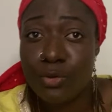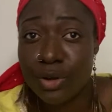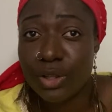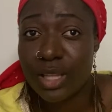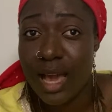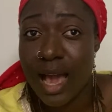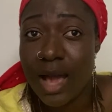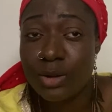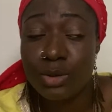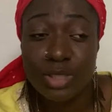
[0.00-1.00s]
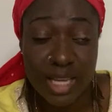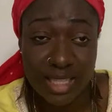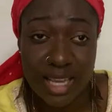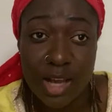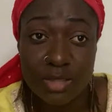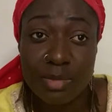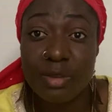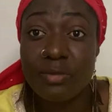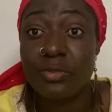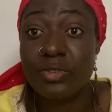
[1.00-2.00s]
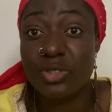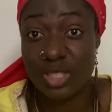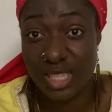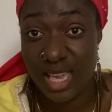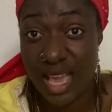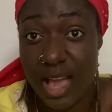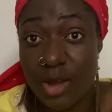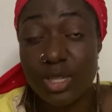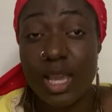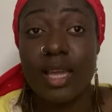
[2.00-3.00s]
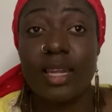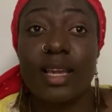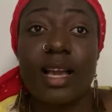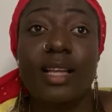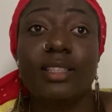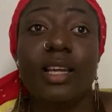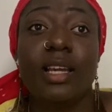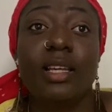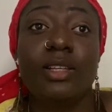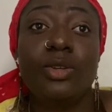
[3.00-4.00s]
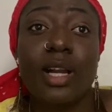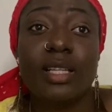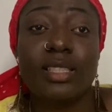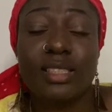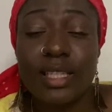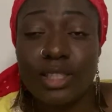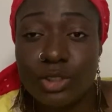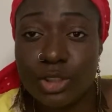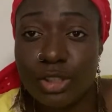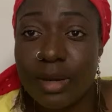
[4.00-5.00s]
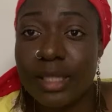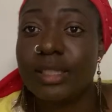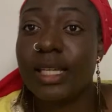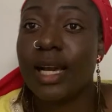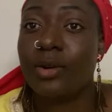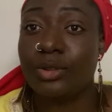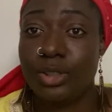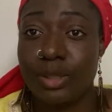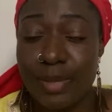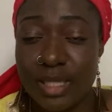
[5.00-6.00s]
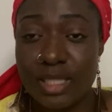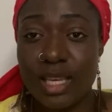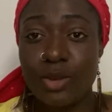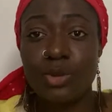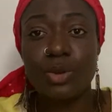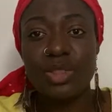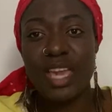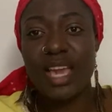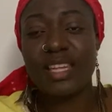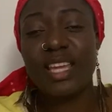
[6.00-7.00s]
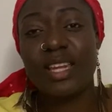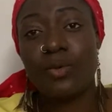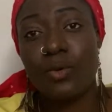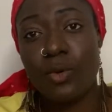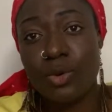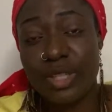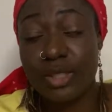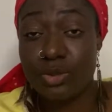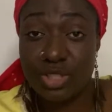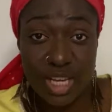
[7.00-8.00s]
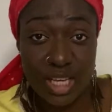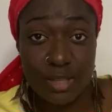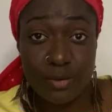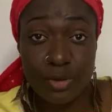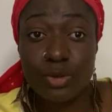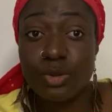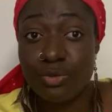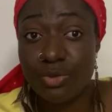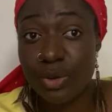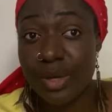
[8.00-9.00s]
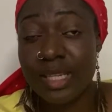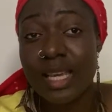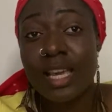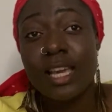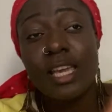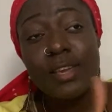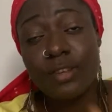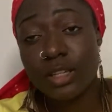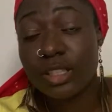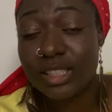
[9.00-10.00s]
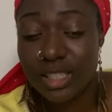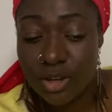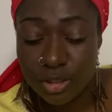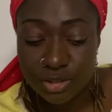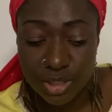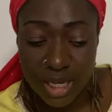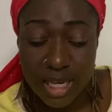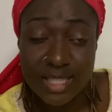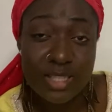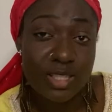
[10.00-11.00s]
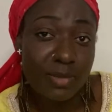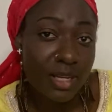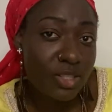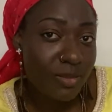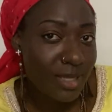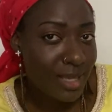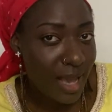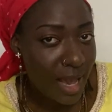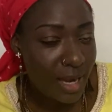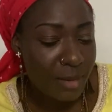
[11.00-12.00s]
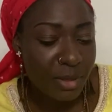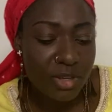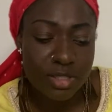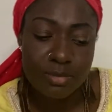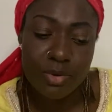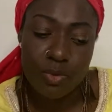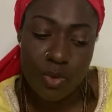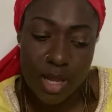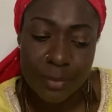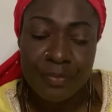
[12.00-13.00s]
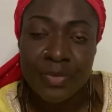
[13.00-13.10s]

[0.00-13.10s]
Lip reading: for the house, check the house. Maybe even if you see a house, you can send it to your manager or to the person that you know there, and then they will go there to check it for you, to view it. If you're not in the country, it's going to be a little bit hard because number one,